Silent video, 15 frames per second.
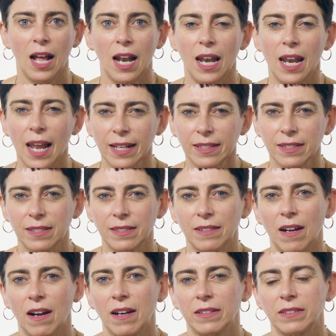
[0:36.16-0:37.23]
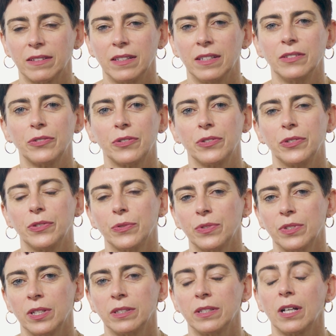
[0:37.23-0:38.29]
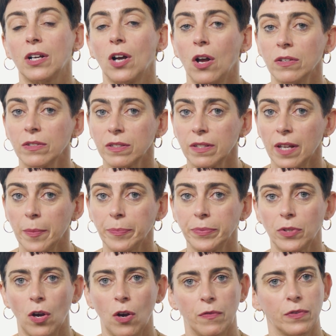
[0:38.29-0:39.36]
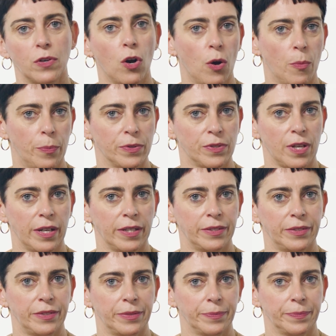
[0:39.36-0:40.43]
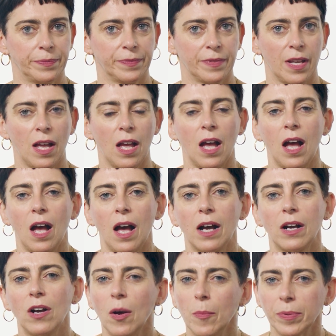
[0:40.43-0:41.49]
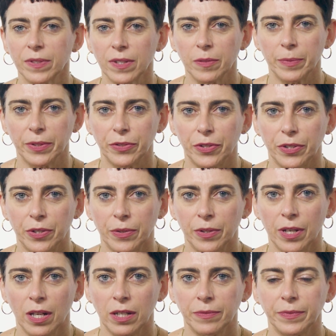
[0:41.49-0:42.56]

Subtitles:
Let's start introducing the concept of composite. A composite material